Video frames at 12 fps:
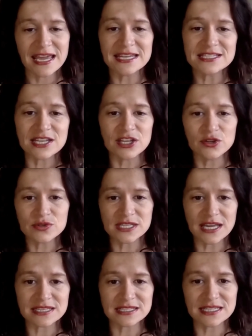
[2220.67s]
into
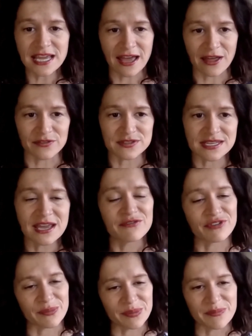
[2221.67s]
UCSD Health's
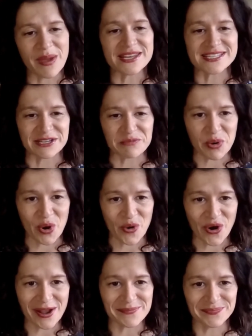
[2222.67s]
Family Medicine
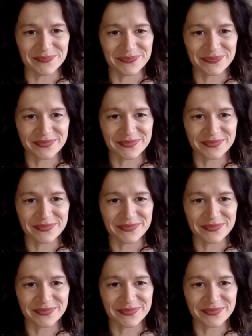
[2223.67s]
Program.